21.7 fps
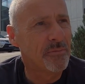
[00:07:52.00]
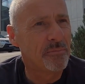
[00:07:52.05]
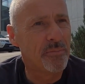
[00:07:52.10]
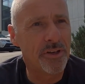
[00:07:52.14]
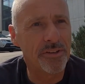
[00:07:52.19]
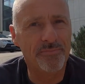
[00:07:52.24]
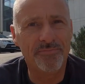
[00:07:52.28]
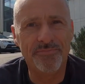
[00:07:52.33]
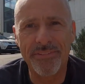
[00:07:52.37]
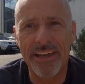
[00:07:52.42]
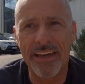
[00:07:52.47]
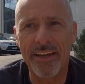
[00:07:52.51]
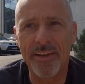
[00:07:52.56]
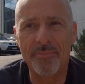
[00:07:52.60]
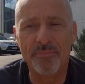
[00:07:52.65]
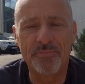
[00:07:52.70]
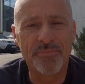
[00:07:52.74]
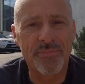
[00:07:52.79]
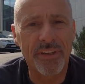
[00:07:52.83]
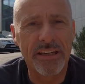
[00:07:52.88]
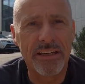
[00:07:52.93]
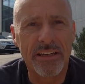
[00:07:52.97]
But yeah,
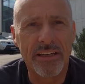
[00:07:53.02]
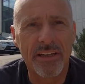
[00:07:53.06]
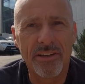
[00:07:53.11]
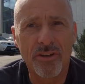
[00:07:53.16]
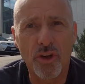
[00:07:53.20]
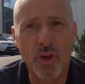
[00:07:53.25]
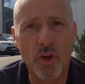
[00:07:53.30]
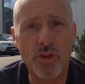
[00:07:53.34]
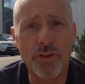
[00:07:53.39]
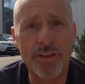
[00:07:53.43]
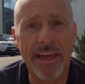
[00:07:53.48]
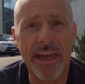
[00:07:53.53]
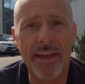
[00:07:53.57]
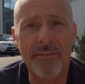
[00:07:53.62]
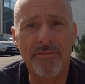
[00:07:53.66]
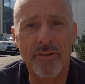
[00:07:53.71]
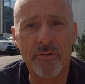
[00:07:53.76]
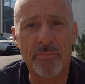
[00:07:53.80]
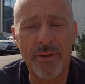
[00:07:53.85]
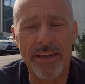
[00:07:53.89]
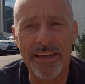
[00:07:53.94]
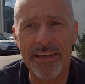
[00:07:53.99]
good day
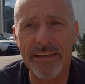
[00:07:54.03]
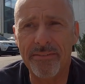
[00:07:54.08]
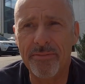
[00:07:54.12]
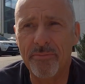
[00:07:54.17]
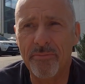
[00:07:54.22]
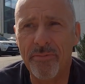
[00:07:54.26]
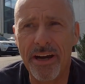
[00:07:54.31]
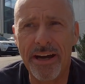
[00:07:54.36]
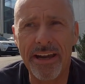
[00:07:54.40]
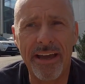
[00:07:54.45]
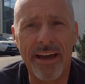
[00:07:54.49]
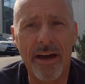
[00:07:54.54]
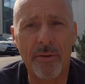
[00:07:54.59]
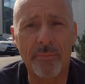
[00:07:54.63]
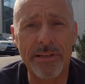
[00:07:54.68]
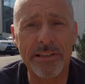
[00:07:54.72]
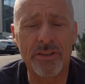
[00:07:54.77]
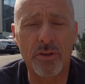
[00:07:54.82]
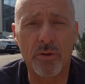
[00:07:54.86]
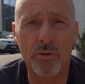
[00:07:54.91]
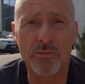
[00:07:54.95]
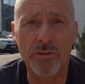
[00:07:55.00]
for me, very
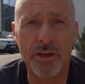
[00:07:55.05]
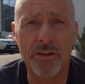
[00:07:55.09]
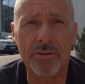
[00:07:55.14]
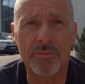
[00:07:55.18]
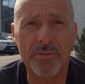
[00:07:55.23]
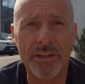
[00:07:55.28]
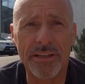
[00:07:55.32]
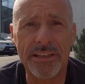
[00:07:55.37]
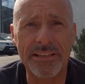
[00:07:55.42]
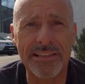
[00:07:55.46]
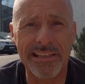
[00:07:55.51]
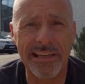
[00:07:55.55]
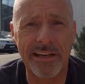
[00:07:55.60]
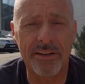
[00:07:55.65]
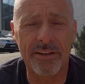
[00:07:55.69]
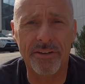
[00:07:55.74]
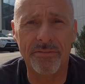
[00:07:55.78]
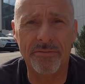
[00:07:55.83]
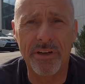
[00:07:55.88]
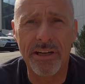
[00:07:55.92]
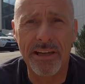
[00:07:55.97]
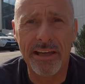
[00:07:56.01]
happy. So if you're
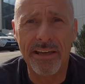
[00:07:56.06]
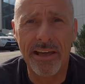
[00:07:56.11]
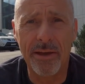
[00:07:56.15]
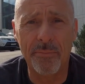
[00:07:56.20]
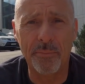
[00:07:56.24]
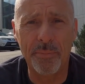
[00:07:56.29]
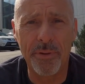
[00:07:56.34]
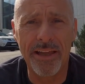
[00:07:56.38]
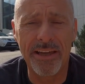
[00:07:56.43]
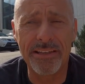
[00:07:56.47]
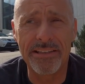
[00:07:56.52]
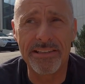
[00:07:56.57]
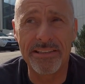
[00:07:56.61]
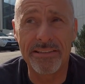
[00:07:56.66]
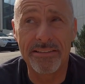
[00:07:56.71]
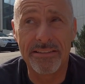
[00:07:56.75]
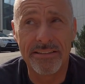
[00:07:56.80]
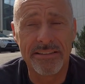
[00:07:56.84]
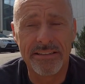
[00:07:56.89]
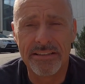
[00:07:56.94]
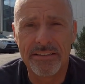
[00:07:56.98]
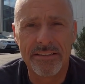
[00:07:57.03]
considering implants,
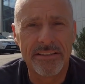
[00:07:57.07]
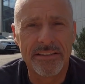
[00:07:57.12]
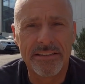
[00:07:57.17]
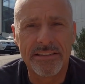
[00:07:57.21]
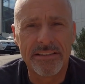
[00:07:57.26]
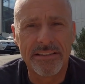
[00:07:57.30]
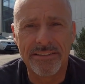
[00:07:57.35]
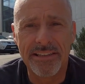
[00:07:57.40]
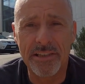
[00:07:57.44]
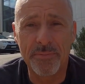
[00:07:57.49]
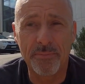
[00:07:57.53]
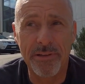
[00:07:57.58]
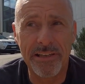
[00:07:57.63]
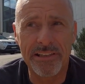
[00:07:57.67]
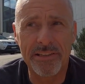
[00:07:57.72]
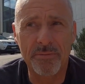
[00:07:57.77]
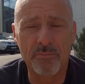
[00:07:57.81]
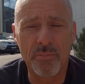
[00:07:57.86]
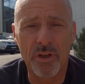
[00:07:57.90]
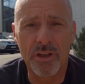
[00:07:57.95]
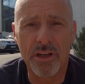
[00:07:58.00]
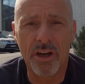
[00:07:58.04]
this
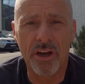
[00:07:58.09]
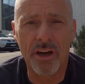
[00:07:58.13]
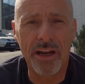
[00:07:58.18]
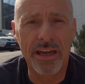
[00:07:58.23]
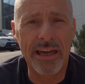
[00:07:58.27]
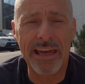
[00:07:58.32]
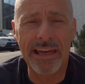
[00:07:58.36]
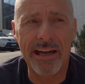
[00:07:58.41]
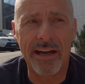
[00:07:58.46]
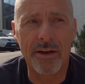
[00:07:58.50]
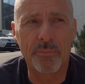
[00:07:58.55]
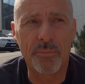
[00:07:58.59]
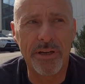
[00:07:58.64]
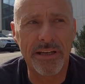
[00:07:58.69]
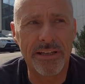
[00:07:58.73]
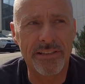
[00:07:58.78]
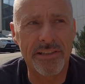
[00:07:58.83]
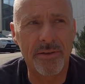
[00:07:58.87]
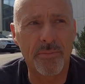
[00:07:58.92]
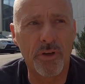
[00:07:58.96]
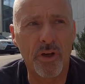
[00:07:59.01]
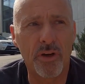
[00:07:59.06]
place in Bulgaria, I can't
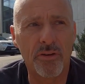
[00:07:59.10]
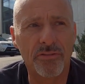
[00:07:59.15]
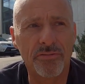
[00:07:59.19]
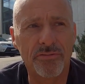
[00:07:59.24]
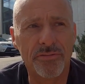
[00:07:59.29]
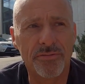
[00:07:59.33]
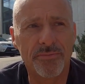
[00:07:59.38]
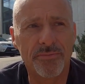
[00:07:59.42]
praise them enough.